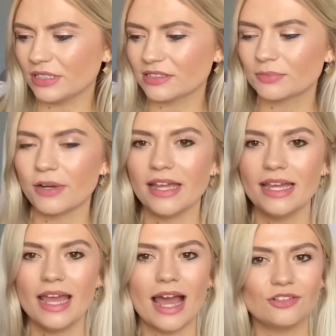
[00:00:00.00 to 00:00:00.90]
spray,
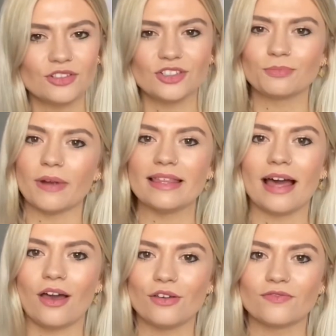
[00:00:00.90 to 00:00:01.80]
and just spray
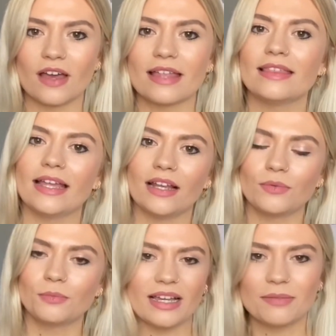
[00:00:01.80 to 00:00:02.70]
that over, and then I
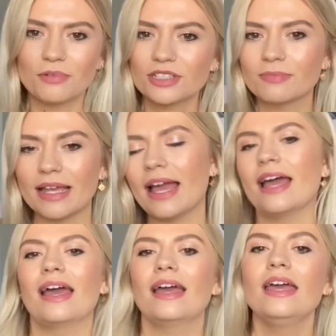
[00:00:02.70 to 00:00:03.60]
will like brush my
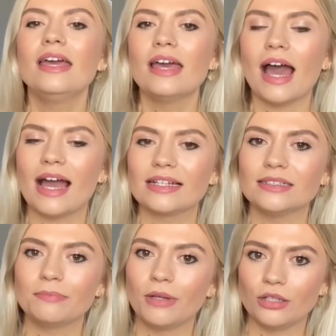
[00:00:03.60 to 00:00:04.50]
hair
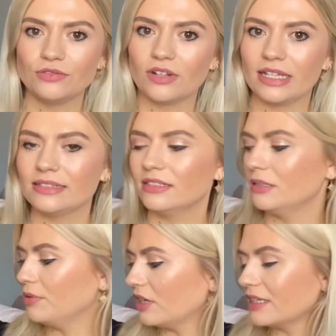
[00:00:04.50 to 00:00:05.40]
and blow dry it so the
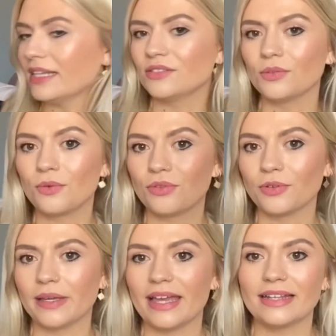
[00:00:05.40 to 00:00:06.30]
product gets all through
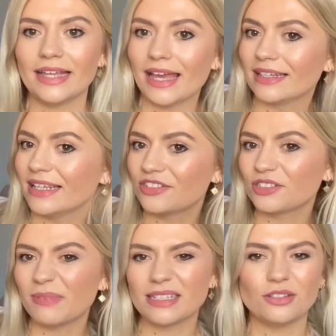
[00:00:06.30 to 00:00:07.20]
it. And again, it
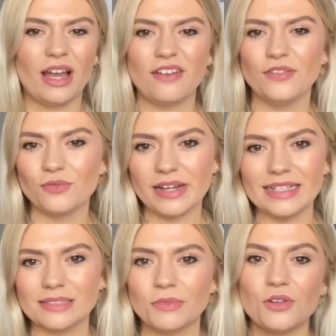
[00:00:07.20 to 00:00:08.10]
just makes your hair feel really
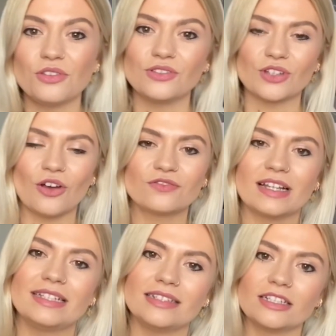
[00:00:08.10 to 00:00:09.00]
smooth and soft,
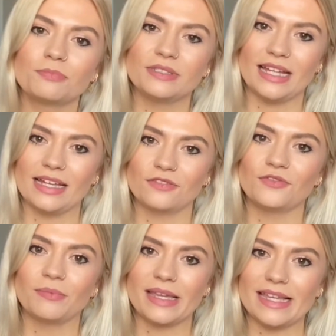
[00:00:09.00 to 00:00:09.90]
and it does protect
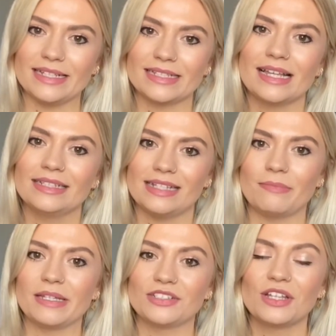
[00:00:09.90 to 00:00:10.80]
from heat
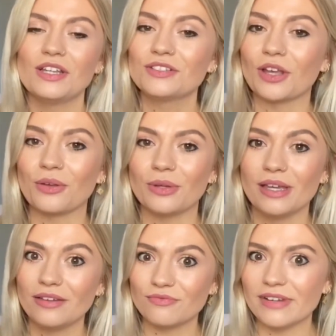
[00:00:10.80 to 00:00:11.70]
damage. So
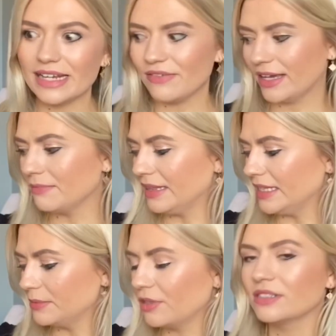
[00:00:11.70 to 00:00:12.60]
really recommend
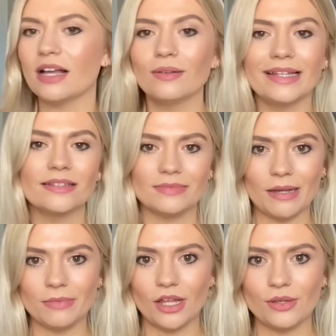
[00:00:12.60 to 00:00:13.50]
these products. I'll link them
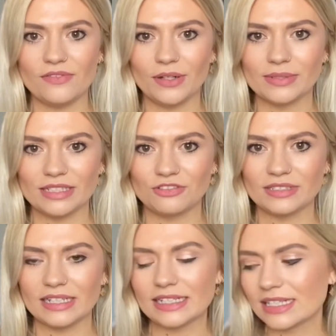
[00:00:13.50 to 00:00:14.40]
down below if anyone's interested.